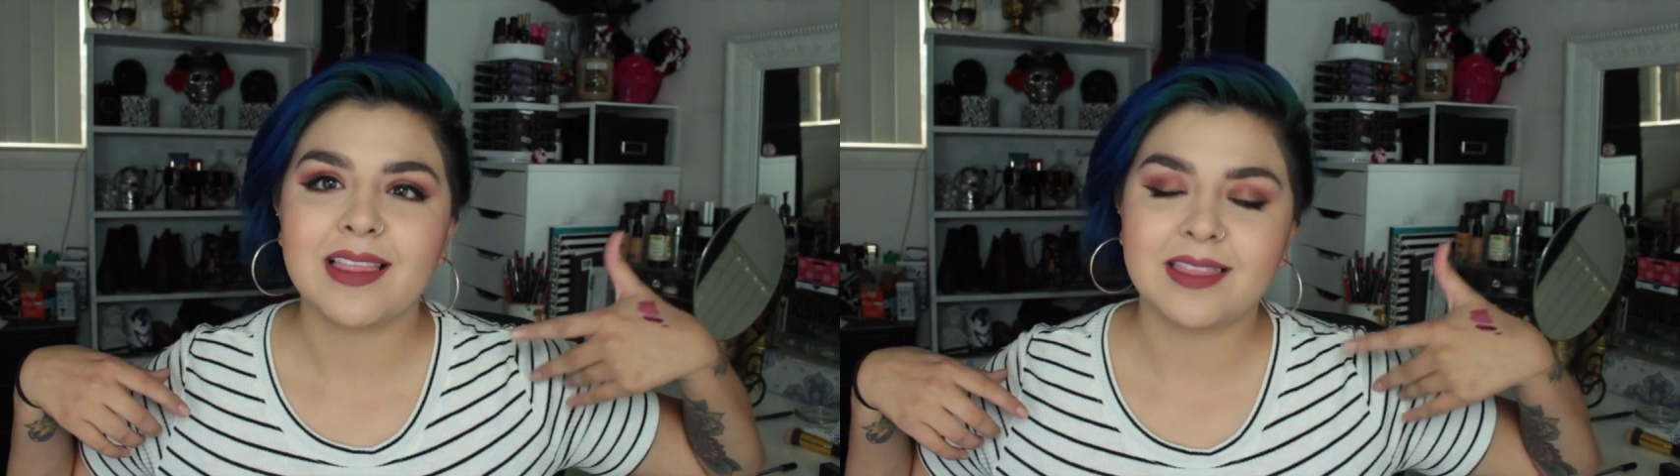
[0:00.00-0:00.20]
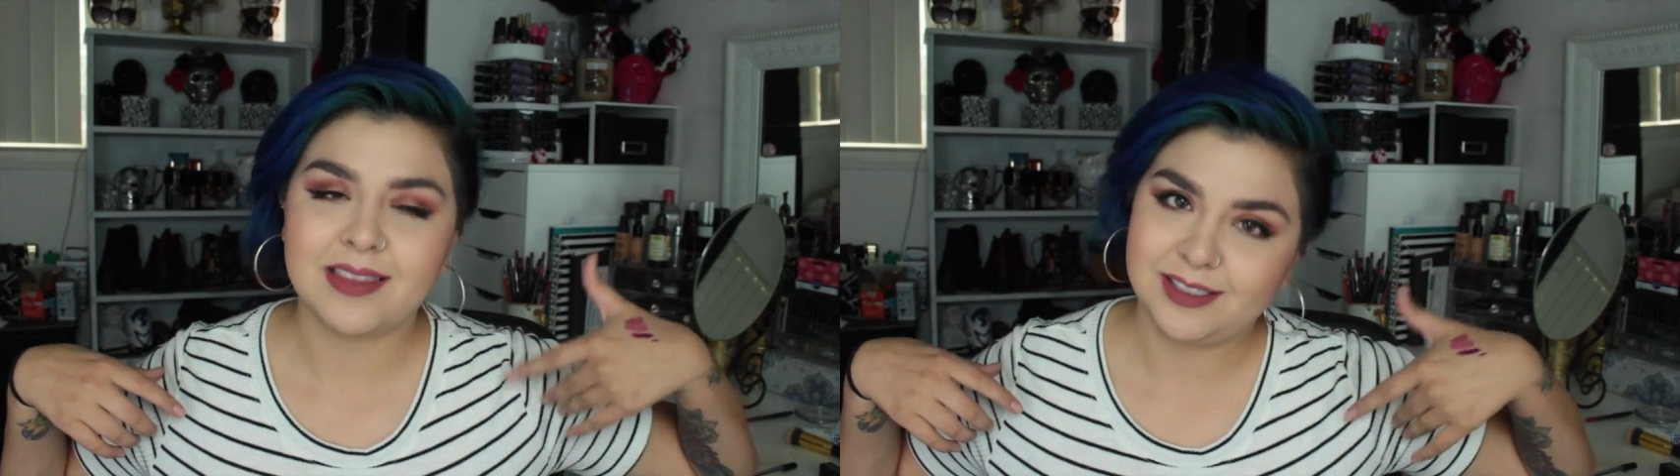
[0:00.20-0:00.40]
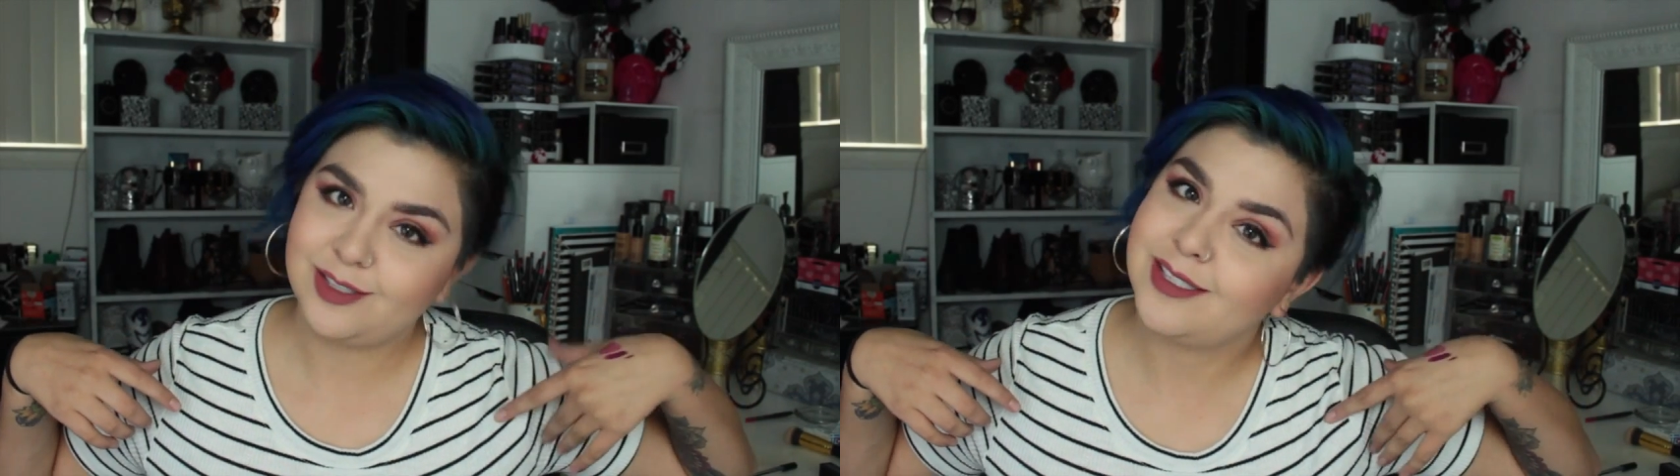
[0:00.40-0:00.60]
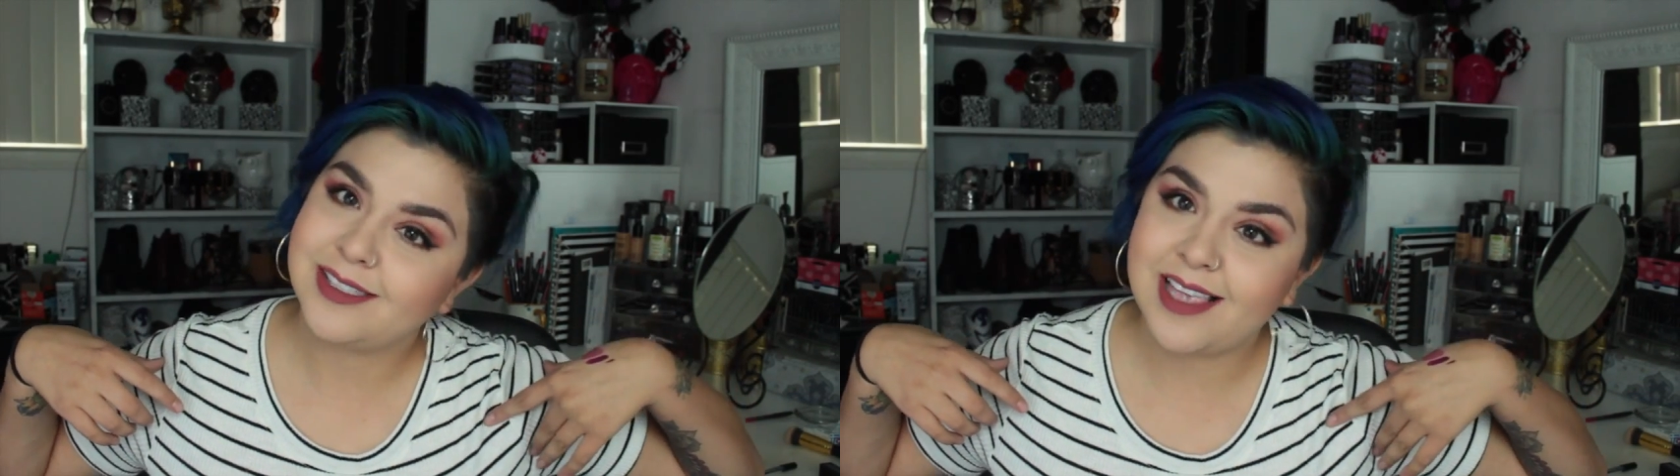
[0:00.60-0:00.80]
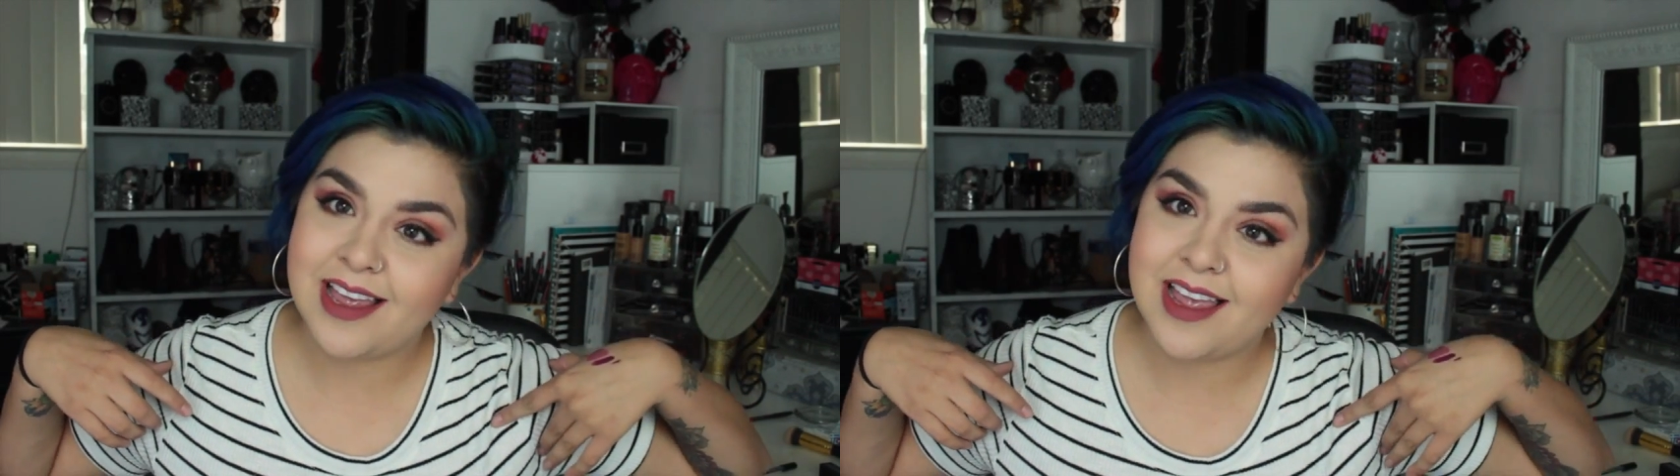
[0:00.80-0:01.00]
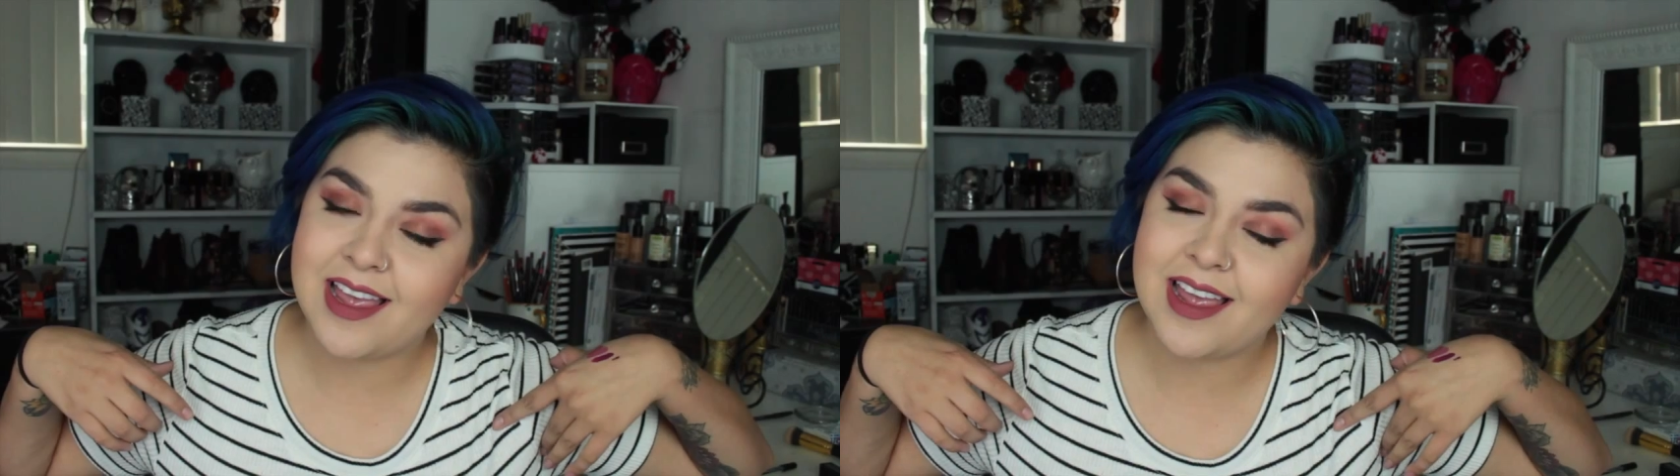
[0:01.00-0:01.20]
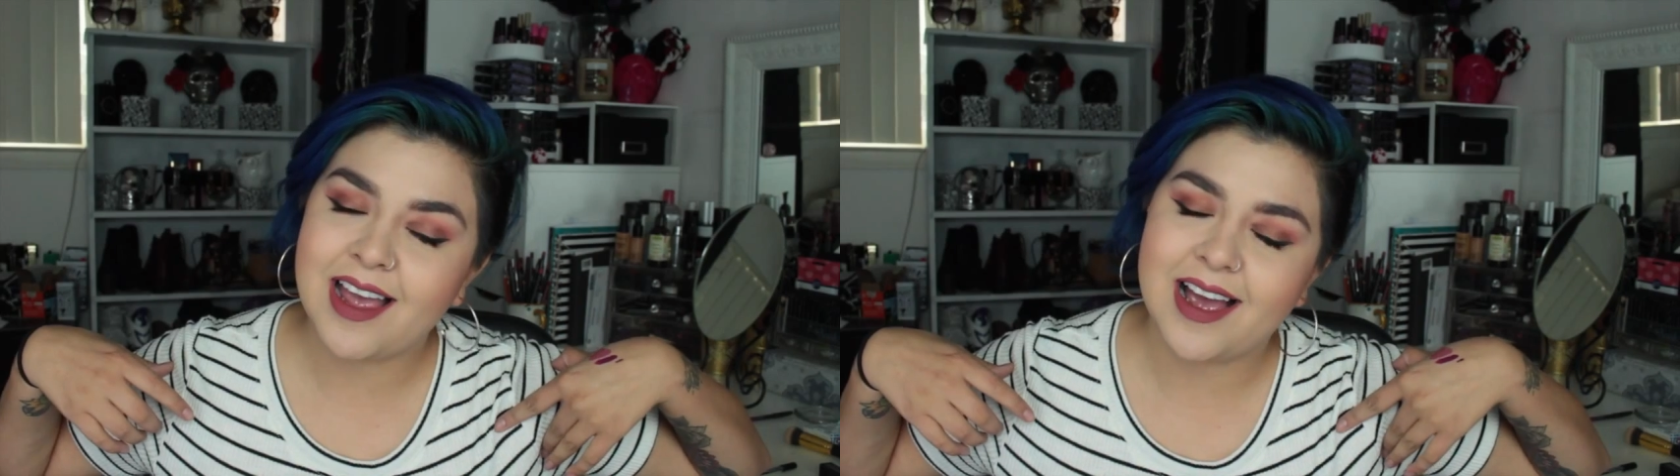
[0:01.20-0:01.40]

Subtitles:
let's just say